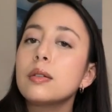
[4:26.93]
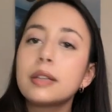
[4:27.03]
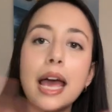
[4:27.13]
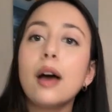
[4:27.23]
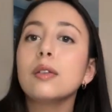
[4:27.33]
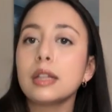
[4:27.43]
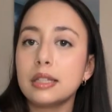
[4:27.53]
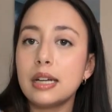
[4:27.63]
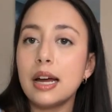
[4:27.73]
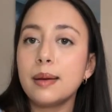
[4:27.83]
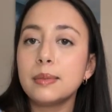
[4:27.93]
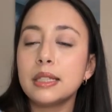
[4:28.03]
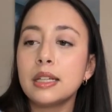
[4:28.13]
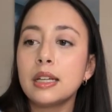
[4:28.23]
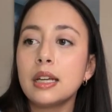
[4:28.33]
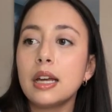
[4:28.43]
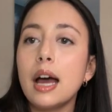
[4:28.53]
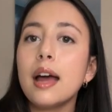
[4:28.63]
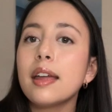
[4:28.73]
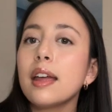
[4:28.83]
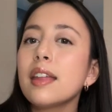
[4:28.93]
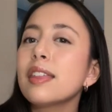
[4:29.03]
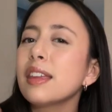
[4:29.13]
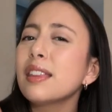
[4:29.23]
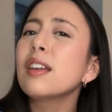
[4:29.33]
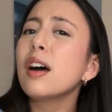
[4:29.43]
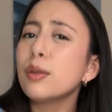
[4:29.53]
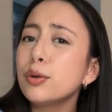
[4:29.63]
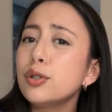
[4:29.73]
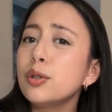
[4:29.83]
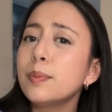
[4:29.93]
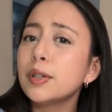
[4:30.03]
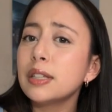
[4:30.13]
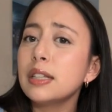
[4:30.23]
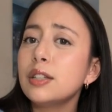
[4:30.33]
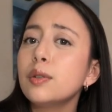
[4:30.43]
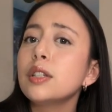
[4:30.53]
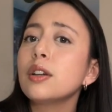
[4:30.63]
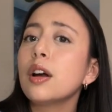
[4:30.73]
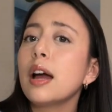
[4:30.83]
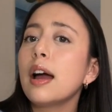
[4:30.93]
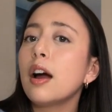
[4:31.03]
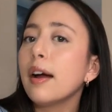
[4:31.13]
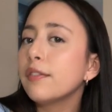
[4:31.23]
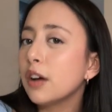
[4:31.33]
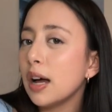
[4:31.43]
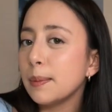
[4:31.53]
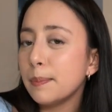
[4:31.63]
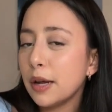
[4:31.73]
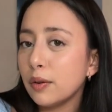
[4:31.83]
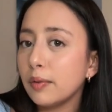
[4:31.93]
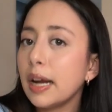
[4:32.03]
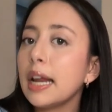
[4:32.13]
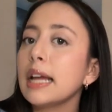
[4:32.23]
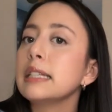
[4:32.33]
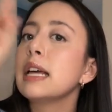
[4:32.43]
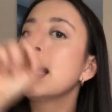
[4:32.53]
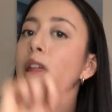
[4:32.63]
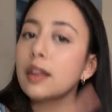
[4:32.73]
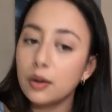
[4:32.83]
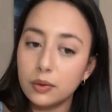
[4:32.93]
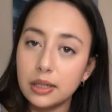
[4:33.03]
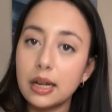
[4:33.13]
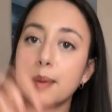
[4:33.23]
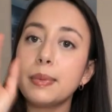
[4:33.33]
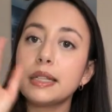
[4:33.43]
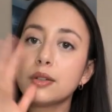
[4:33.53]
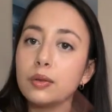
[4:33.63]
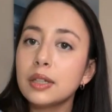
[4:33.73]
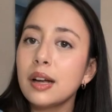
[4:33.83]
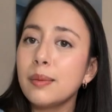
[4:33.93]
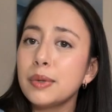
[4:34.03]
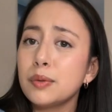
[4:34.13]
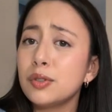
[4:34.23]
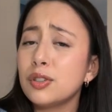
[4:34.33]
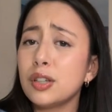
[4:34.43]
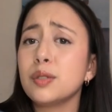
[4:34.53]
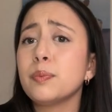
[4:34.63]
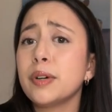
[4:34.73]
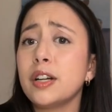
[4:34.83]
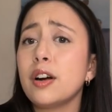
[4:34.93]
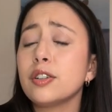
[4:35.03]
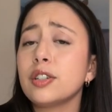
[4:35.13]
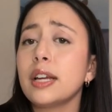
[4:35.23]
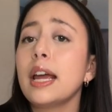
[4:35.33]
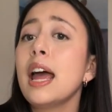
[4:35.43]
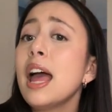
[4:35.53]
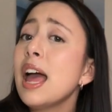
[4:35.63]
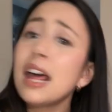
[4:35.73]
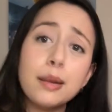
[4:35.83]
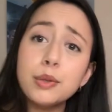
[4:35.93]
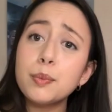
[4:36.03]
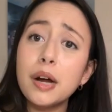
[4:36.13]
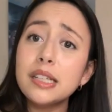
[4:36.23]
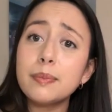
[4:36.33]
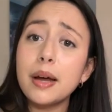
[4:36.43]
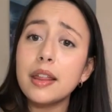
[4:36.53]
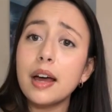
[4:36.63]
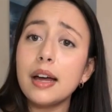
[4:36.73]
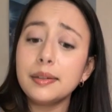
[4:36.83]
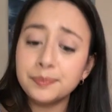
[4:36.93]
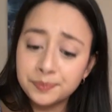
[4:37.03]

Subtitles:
countless times. I think the other 2 books in the series have gotten better ratings than Golden Compass. Golden Compass was judged pretty harshly, and I'm surprised by that.